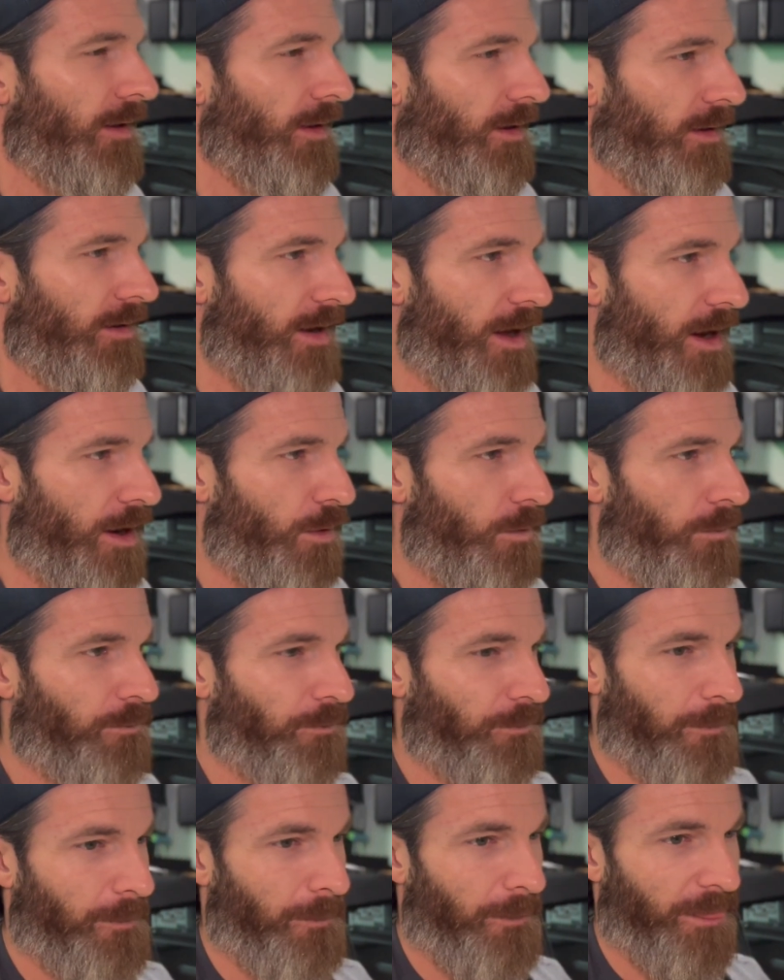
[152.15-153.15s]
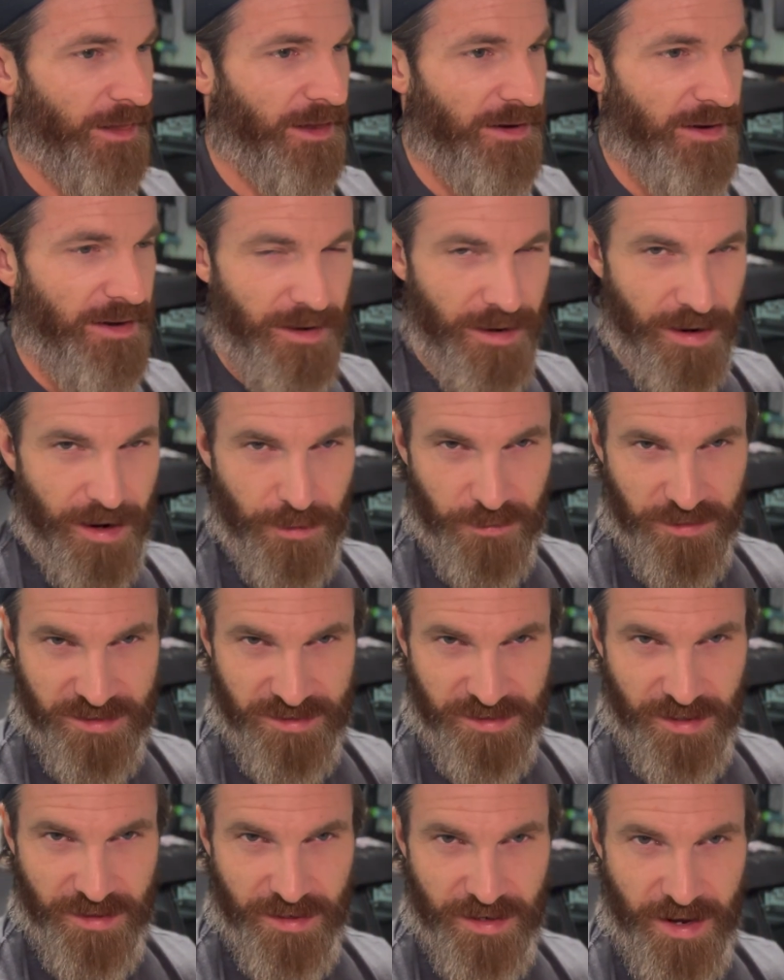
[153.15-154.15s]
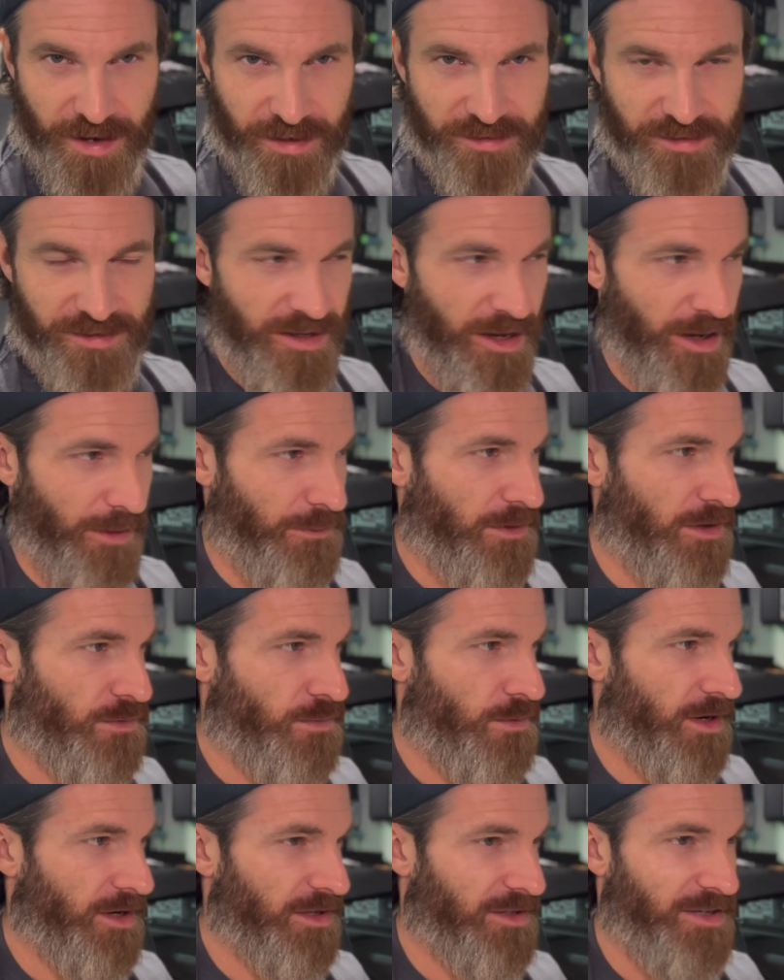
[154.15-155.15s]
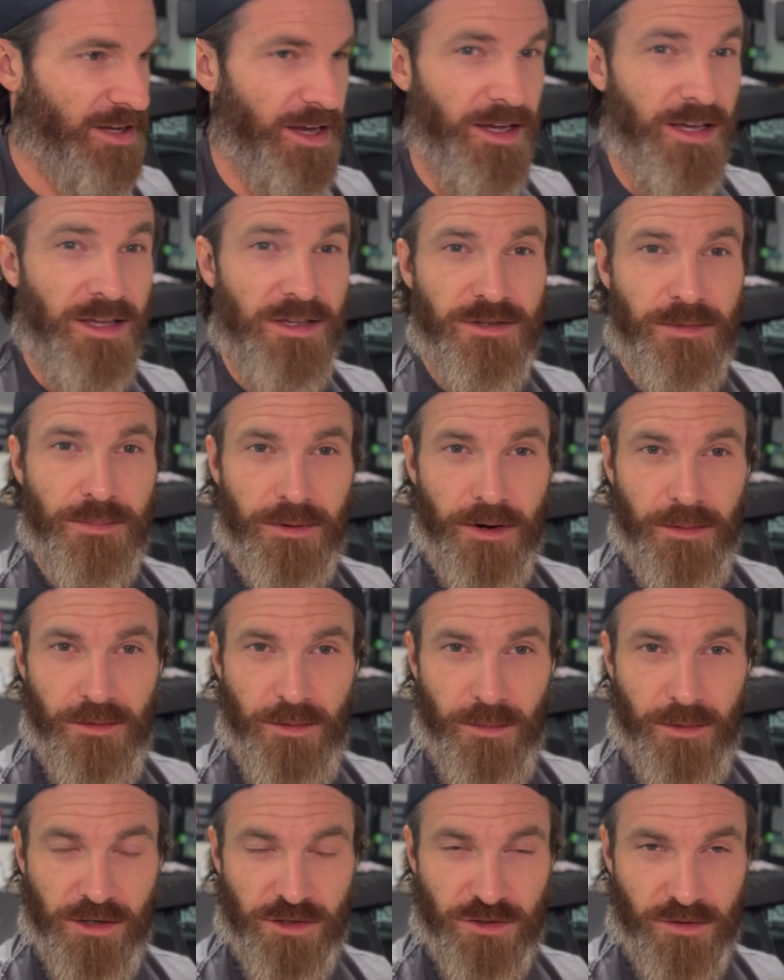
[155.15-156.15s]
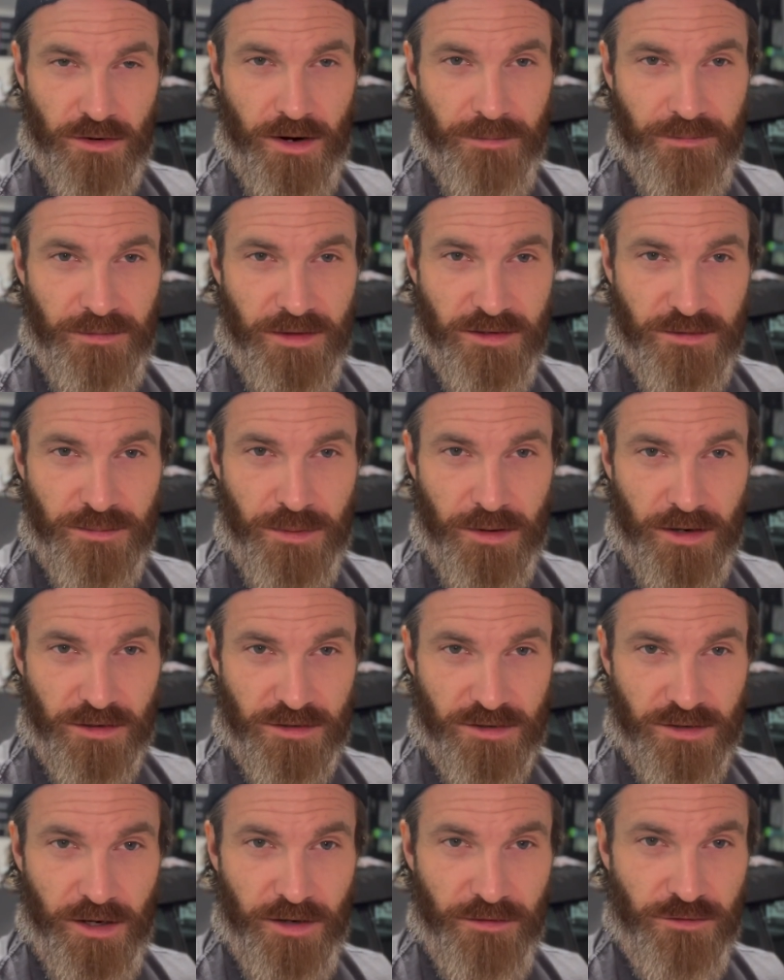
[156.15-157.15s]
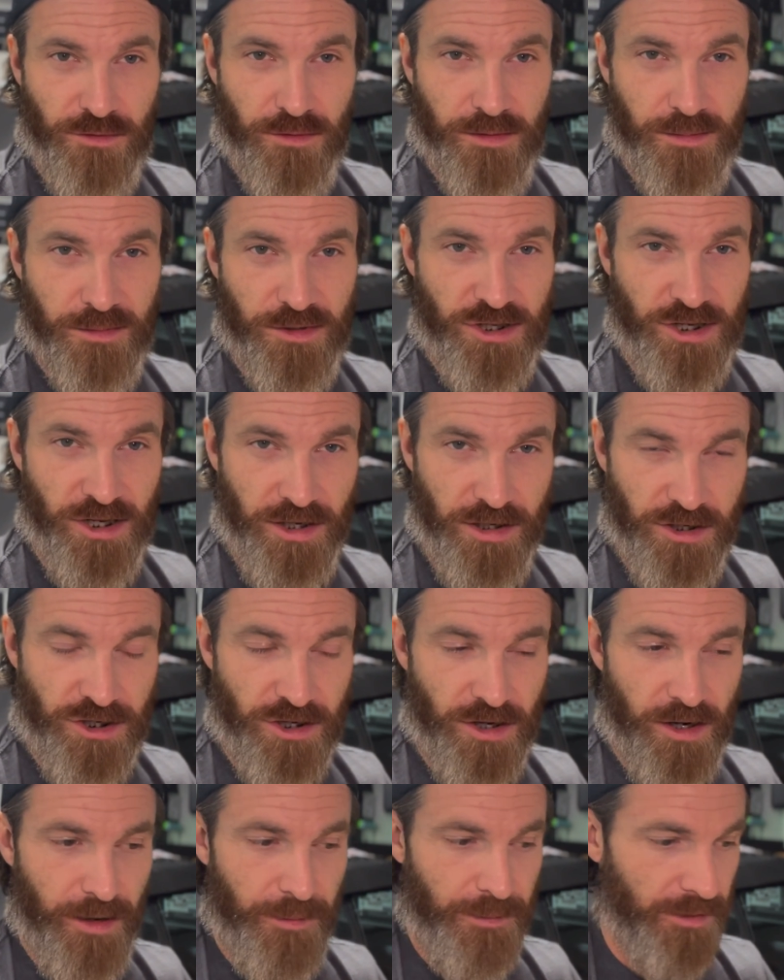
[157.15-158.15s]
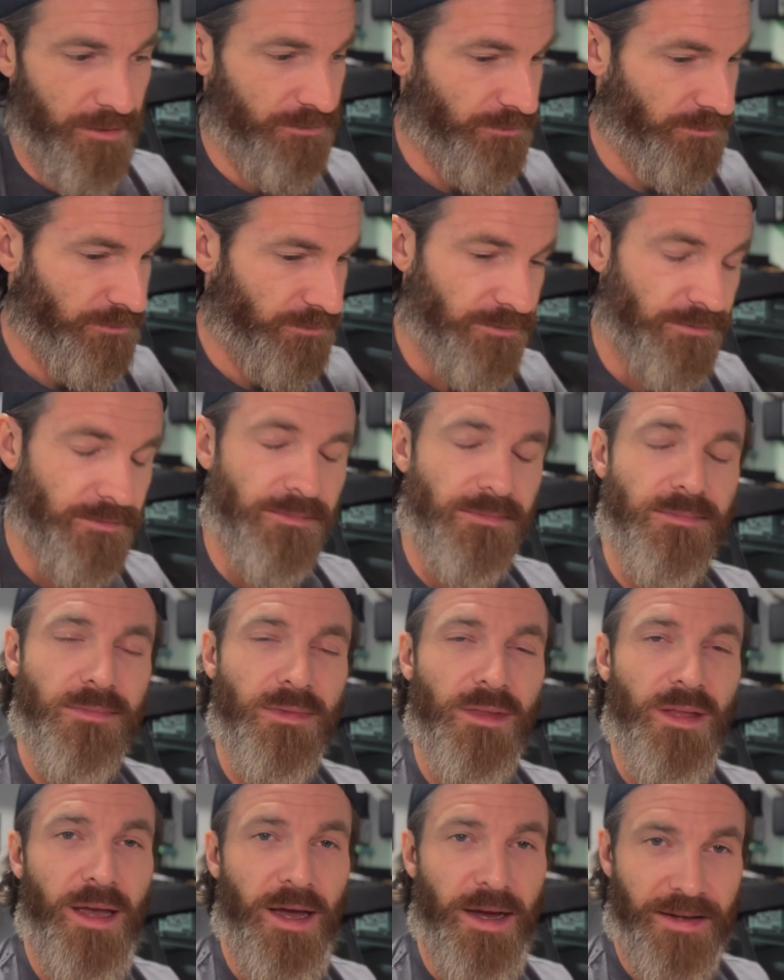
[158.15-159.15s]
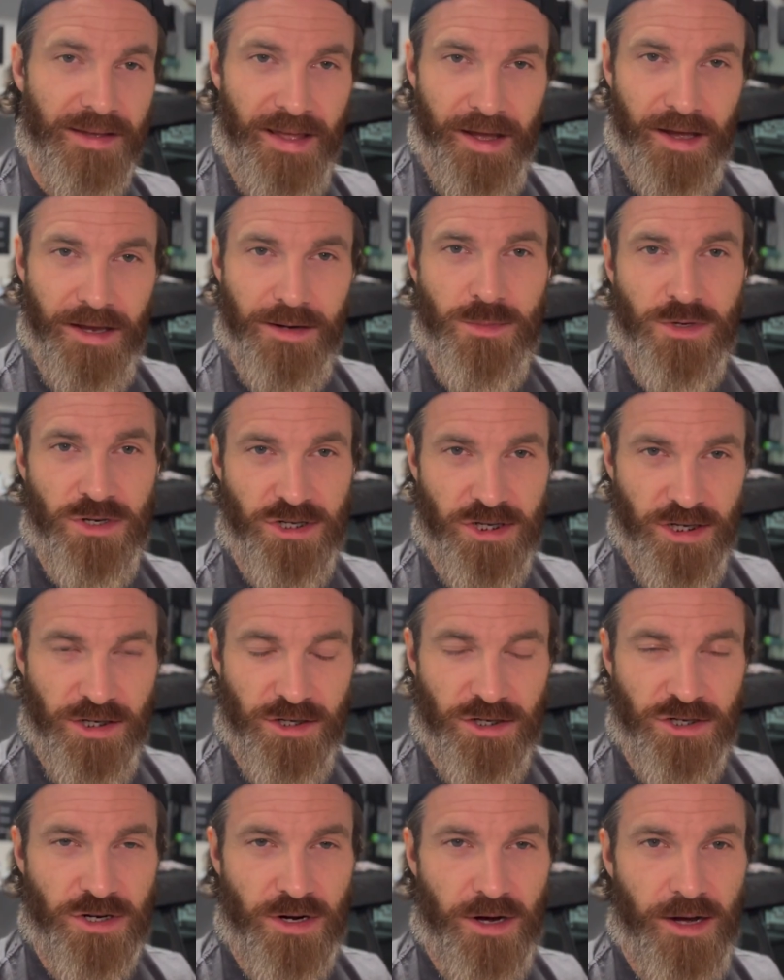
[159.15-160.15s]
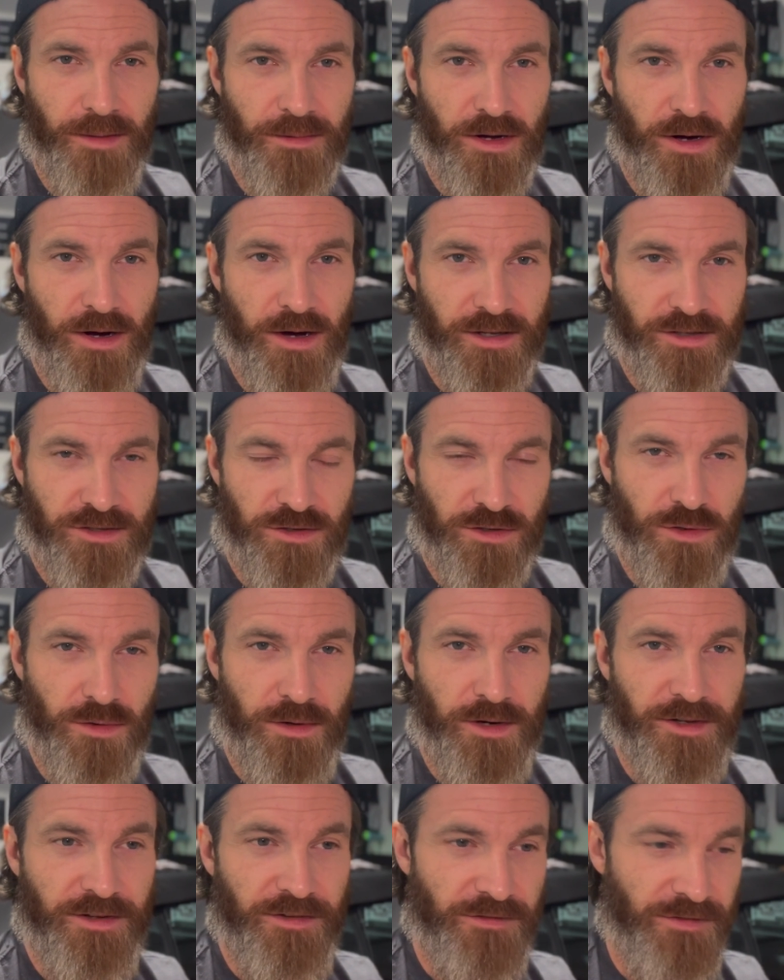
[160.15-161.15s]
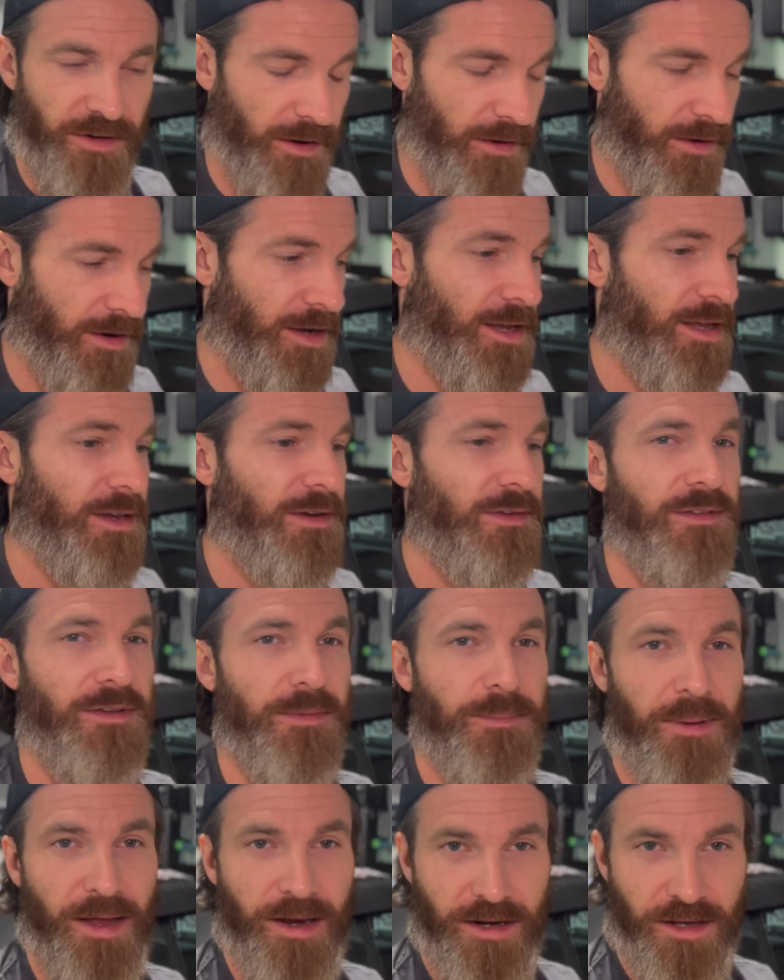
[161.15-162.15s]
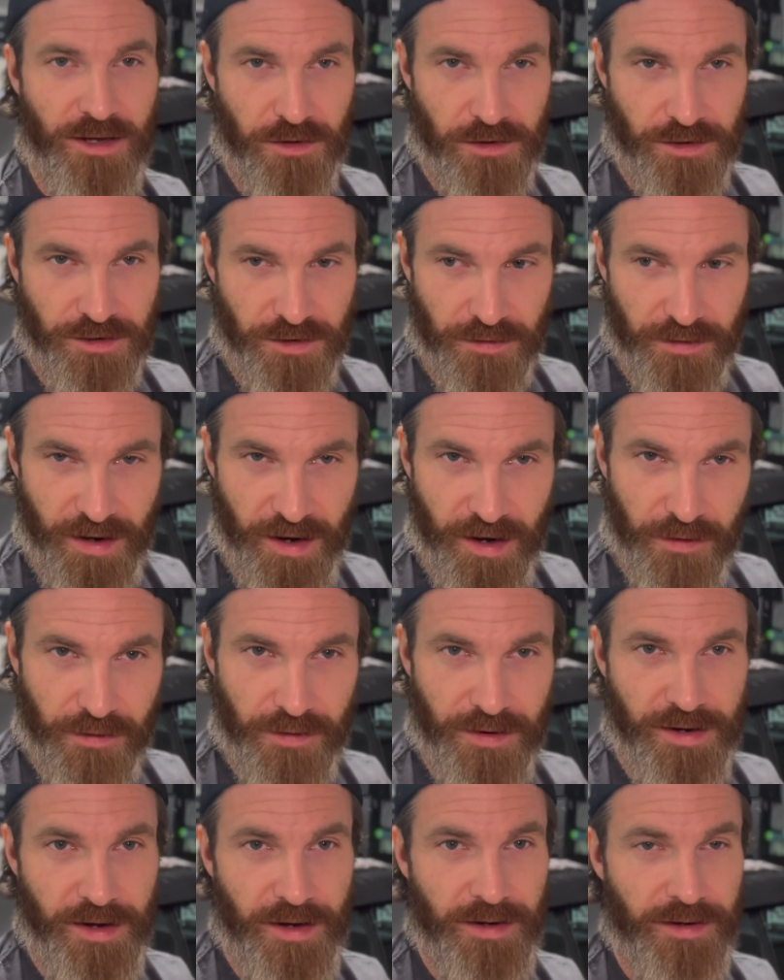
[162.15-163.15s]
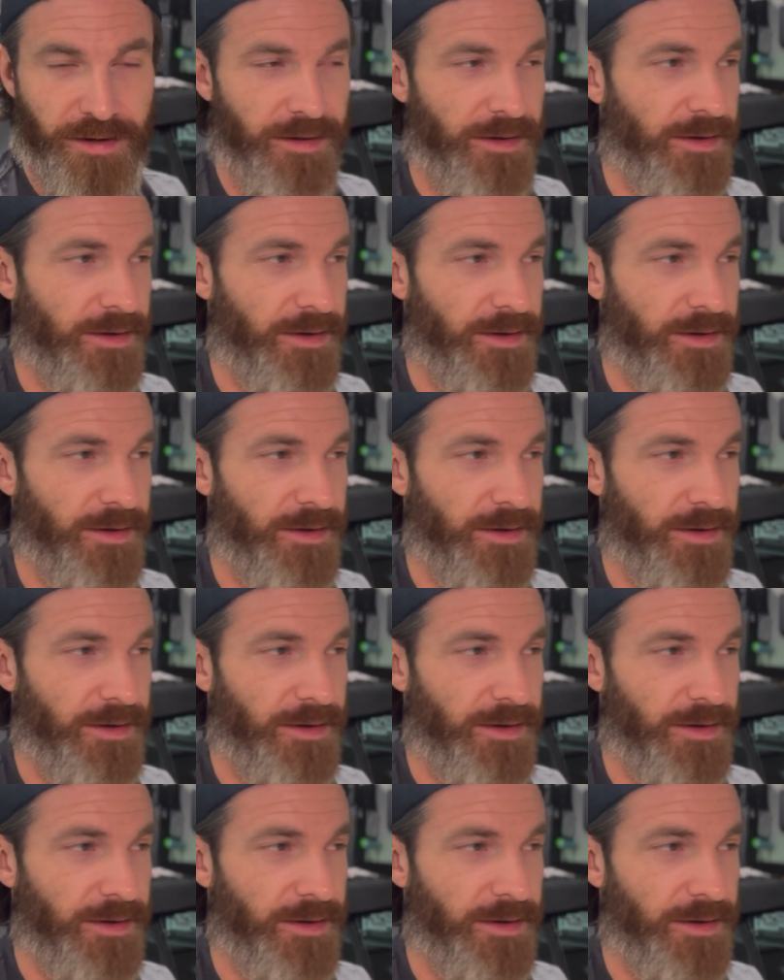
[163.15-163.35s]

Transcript: Now, I would say the next step you'd want to take is you probably want to drop these parts off to a machine shop. Again, machine shop costs are going to vary depending on your area.